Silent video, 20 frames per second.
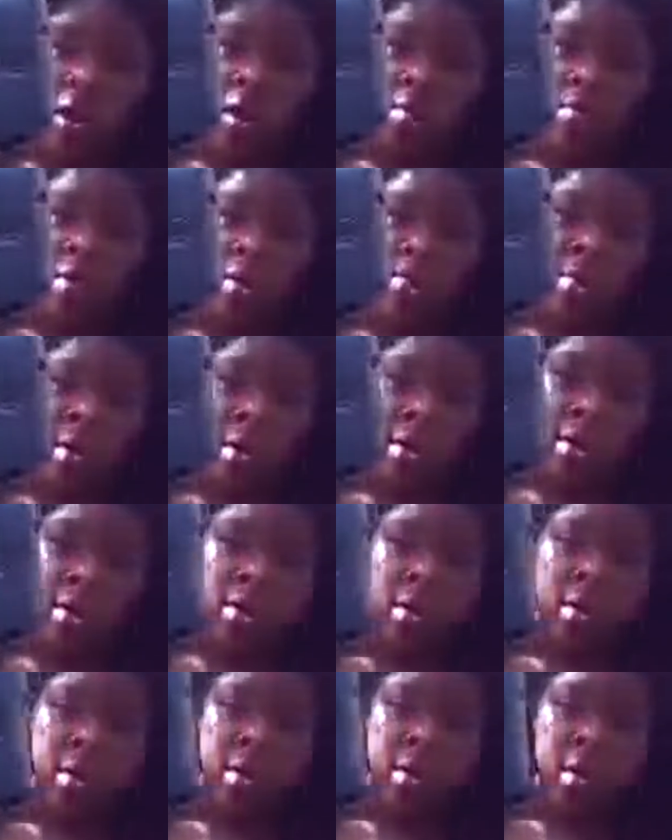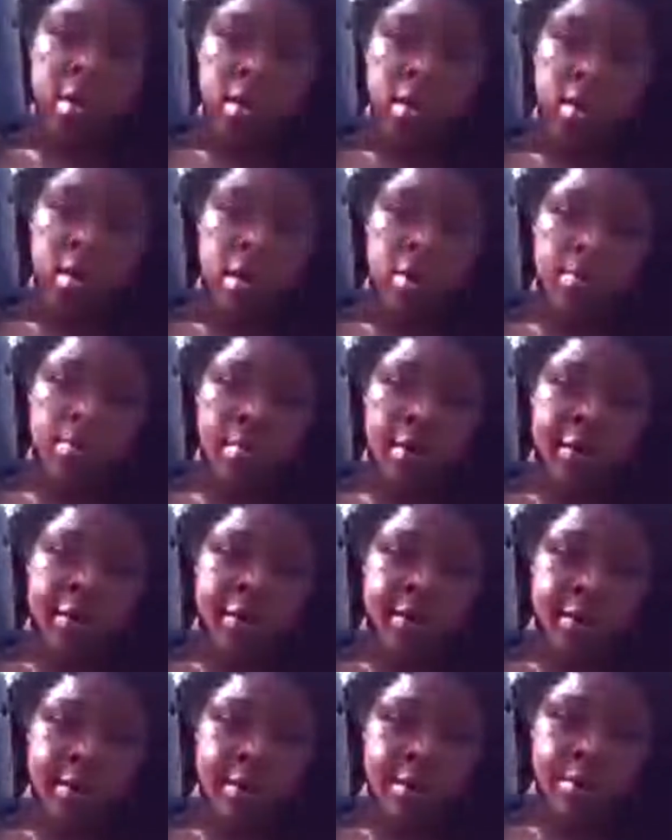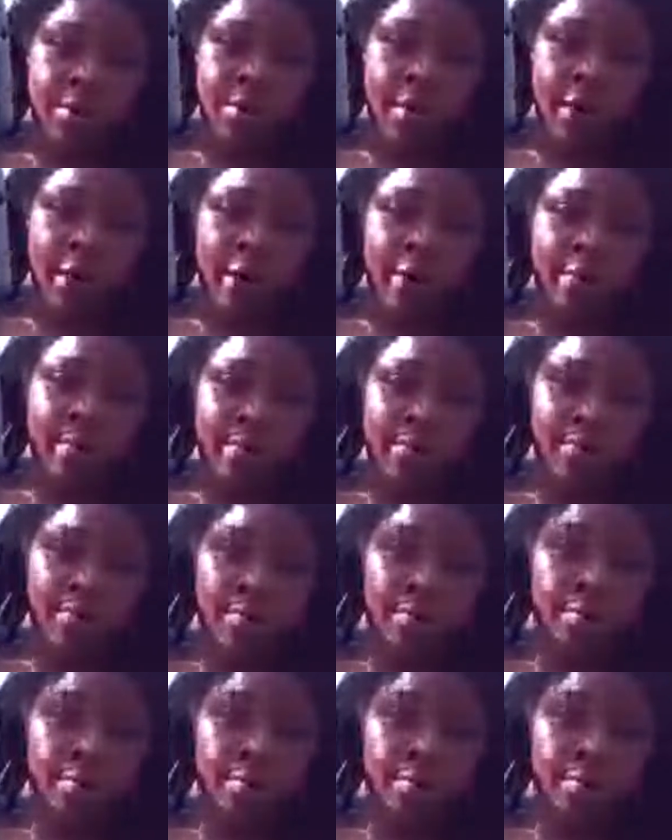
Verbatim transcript: I make my my Instagram